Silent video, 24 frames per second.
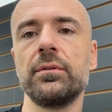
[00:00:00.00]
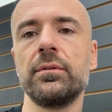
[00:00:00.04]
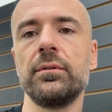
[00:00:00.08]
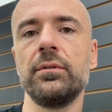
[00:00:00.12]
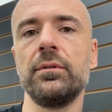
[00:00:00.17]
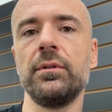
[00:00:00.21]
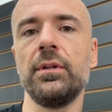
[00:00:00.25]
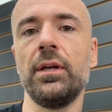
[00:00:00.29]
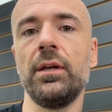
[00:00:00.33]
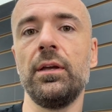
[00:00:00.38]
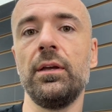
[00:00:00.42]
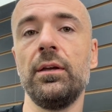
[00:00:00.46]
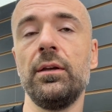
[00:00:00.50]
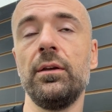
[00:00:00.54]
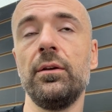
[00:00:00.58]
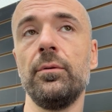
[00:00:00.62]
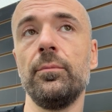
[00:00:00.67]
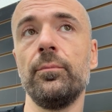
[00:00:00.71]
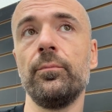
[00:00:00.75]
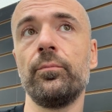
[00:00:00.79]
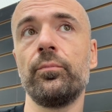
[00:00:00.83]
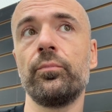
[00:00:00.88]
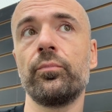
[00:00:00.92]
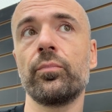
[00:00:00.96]
they
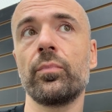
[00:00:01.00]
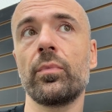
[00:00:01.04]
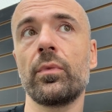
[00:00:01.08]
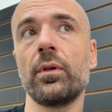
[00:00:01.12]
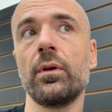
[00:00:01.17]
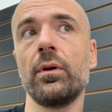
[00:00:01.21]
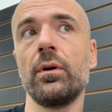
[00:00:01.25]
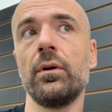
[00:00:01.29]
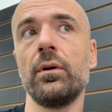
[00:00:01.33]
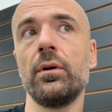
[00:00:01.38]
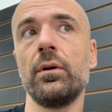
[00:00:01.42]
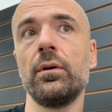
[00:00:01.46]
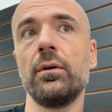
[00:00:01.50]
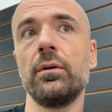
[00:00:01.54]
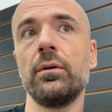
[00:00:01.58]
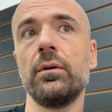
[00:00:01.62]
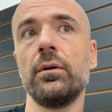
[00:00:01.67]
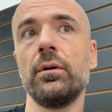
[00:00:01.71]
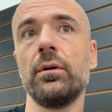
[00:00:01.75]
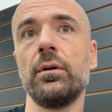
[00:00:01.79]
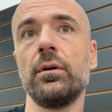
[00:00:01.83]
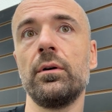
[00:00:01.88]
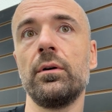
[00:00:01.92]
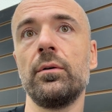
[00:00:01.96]

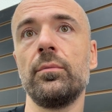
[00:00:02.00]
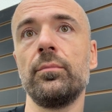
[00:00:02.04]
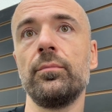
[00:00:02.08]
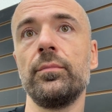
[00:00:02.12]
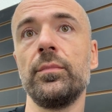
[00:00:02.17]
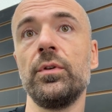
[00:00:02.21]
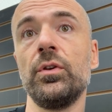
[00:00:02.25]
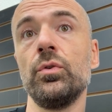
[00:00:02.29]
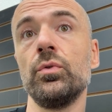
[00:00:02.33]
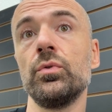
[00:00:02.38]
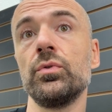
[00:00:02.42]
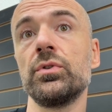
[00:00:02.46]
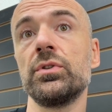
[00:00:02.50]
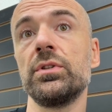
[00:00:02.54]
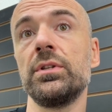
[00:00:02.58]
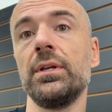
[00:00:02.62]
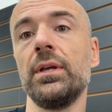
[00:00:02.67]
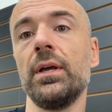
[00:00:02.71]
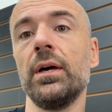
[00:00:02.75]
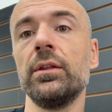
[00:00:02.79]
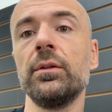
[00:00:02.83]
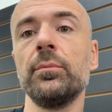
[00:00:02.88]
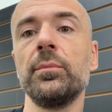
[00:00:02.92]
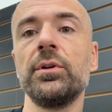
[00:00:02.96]
use the
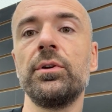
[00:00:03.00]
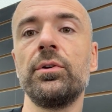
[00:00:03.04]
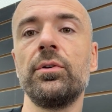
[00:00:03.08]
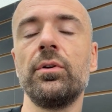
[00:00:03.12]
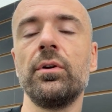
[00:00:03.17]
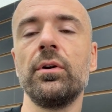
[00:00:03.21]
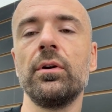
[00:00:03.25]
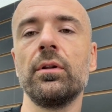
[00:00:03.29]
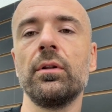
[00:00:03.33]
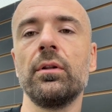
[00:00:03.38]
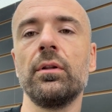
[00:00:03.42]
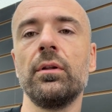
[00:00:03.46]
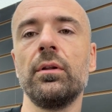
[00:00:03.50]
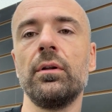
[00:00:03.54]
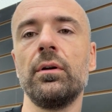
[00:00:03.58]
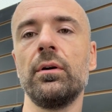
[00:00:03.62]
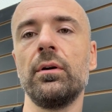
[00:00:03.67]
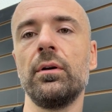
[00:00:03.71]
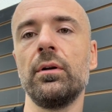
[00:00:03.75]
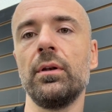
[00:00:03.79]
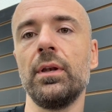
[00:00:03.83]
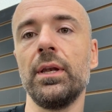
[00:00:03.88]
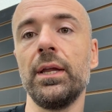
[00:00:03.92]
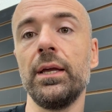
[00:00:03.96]
other material
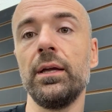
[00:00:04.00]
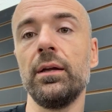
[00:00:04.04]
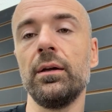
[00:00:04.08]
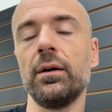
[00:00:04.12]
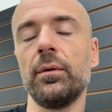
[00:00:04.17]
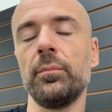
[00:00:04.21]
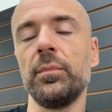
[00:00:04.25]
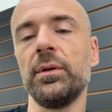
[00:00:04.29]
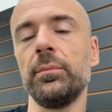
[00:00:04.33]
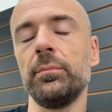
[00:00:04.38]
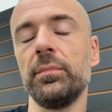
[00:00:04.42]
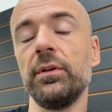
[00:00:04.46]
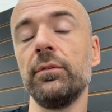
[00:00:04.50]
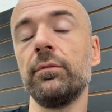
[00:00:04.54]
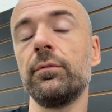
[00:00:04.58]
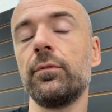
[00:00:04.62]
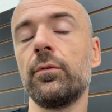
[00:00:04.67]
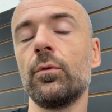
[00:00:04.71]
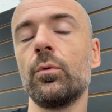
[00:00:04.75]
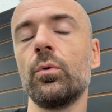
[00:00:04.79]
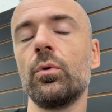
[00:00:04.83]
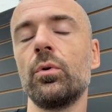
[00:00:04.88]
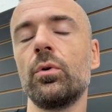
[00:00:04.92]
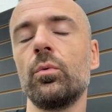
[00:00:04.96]

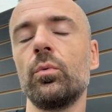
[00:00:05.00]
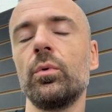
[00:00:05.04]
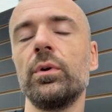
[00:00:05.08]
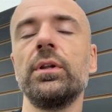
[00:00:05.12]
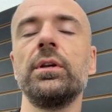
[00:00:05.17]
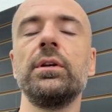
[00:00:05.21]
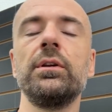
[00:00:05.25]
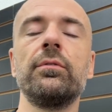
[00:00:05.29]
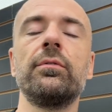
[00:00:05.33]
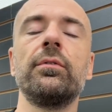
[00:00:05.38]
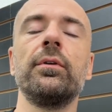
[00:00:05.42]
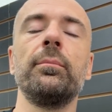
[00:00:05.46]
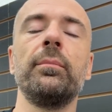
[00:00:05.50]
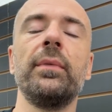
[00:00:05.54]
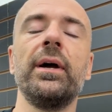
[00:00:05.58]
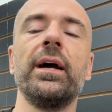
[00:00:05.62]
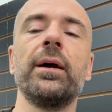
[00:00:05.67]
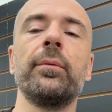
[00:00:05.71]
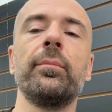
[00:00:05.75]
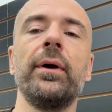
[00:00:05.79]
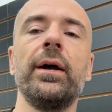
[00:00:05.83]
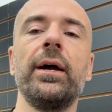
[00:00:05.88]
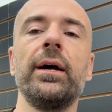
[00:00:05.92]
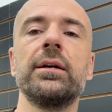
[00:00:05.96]
before with the different
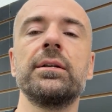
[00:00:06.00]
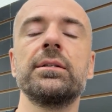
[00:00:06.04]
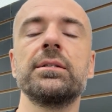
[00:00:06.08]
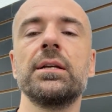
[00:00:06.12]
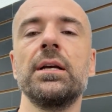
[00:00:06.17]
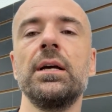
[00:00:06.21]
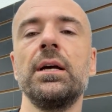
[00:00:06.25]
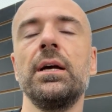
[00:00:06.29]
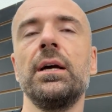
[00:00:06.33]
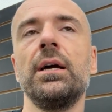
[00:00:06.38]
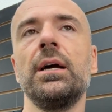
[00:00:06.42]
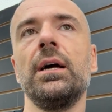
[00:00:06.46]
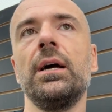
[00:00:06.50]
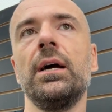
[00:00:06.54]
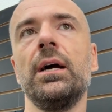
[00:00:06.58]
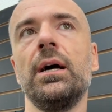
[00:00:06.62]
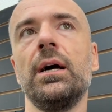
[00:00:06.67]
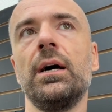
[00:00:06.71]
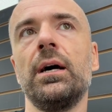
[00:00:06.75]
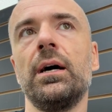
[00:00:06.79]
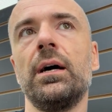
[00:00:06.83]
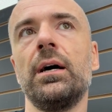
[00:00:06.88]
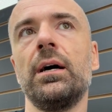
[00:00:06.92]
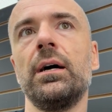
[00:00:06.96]
backpacks
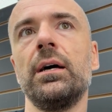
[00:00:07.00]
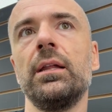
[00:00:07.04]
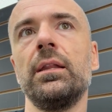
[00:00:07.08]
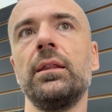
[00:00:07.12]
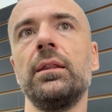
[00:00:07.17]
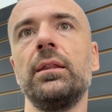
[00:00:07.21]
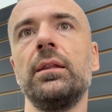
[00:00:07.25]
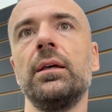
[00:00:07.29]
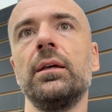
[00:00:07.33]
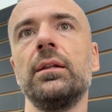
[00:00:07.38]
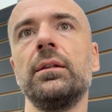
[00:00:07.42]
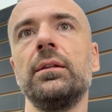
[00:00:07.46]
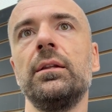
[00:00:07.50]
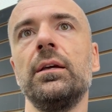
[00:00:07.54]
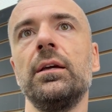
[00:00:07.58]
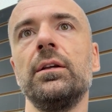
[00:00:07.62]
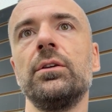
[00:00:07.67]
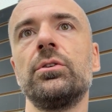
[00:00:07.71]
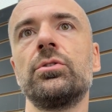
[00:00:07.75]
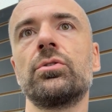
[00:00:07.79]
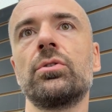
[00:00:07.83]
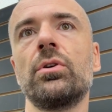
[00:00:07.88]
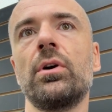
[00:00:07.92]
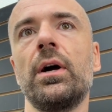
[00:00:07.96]
that they
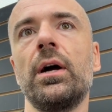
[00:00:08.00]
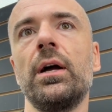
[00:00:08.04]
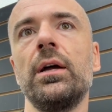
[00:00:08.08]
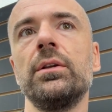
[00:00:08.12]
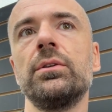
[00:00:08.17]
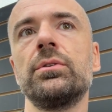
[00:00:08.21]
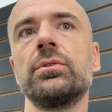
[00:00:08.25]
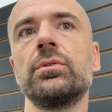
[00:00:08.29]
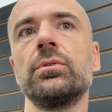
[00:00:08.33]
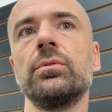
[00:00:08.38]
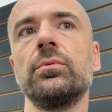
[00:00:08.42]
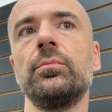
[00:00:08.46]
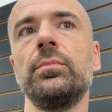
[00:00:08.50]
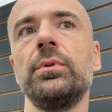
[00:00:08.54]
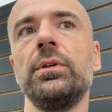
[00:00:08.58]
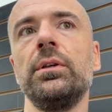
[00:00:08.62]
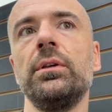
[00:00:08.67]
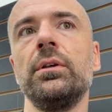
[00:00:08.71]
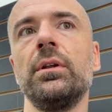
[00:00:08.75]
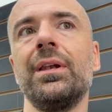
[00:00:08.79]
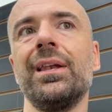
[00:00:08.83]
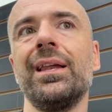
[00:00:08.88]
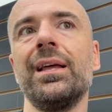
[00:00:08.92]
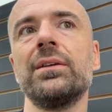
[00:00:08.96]
try to
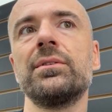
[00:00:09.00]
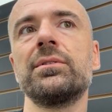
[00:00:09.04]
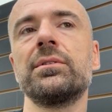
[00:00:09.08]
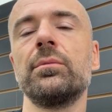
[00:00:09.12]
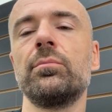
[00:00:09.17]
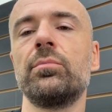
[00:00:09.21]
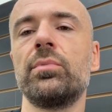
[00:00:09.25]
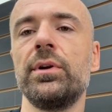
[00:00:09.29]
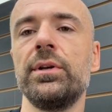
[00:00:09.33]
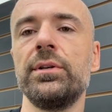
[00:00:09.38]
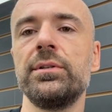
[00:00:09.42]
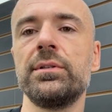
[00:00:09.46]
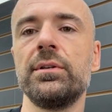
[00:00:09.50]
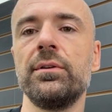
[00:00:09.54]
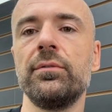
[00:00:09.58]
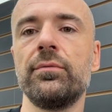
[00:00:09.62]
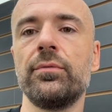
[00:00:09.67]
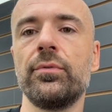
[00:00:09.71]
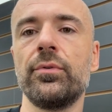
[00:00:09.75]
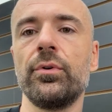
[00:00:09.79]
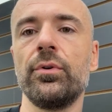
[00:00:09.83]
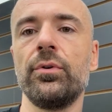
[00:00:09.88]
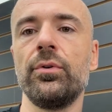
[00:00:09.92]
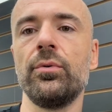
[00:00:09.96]
be less abrasive
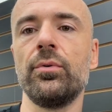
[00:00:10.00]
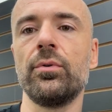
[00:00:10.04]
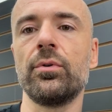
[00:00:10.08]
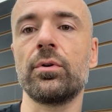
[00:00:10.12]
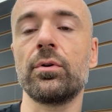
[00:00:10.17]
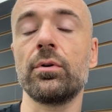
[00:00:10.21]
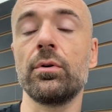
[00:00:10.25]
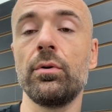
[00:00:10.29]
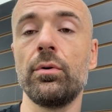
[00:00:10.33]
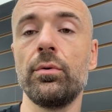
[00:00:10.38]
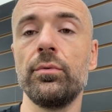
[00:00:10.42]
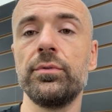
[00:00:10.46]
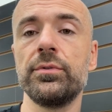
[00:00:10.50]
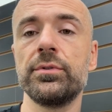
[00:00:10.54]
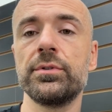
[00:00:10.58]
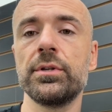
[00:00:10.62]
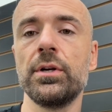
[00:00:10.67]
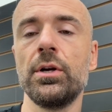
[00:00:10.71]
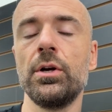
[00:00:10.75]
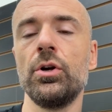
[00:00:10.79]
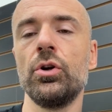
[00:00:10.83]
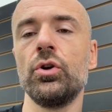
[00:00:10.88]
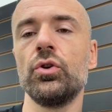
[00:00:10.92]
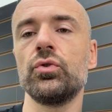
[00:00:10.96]
for your clothes.
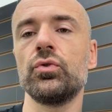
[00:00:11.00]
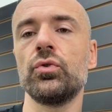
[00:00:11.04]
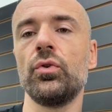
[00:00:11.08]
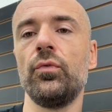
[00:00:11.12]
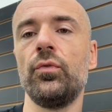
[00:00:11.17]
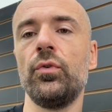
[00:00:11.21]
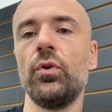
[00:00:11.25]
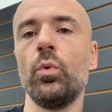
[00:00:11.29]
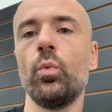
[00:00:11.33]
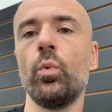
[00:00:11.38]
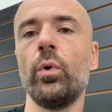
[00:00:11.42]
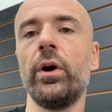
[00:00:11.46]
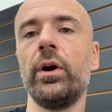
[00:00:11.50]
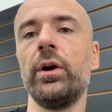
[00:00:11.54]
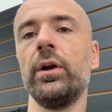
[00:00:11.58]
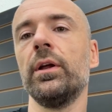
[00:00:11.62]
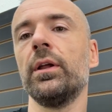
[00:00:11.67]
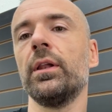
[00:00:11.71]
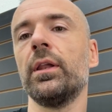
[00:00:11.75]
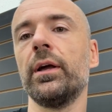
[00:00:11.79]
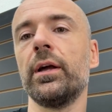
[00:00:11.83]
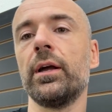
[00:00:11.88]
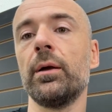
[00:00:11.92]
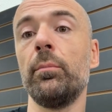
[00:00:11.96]
So if you're wearing
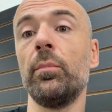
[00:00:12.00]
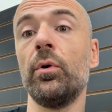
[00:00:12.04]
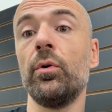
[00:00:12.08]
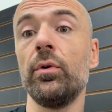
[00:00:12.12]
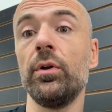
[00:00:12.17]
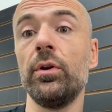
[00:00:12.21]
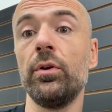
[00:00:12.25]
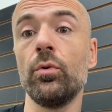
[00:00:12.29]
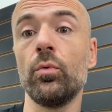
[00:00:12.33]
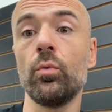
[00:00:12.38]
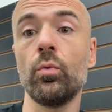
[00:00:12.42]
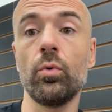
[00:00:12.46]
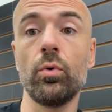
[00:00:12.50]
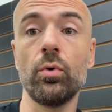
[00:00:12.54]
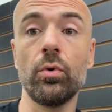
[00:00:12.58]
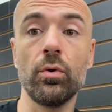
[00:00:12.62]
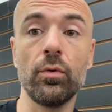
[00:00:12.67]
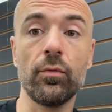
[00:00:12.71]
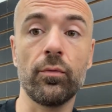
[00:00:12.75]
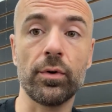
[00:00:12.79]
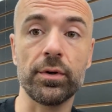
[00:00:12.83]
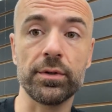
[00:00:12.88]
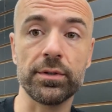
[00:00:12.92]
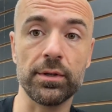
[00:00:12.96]
like a merino
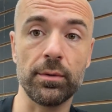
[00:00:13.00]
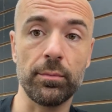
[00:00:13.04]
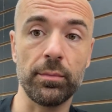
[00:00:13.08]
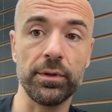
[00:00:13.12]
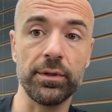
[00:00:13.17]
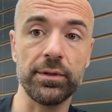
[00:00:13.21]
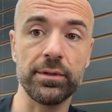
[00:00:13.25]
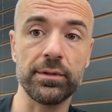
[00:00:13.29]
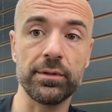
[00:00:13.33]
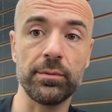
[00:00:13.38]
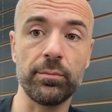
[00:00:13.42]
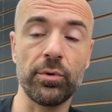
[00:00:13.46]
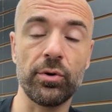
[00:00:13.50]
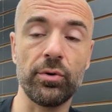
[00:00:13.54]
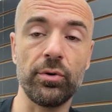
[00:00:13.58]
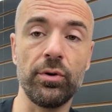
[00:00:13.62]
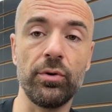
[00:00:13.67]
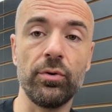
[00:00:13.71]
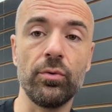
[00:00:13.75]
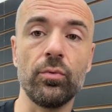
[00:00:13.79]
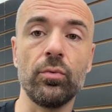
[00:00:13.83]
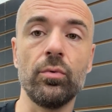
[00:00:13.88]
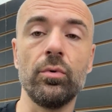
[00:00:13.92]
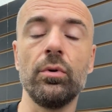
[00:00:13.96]
wool, for example, this is a
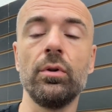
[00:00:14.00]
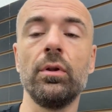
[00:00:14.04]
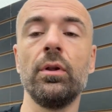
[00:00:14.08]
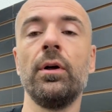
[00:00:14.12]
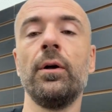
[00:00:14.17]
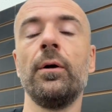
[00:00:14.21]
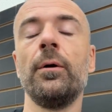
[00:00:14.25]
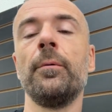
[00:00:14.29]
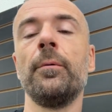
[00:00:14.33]
merino wool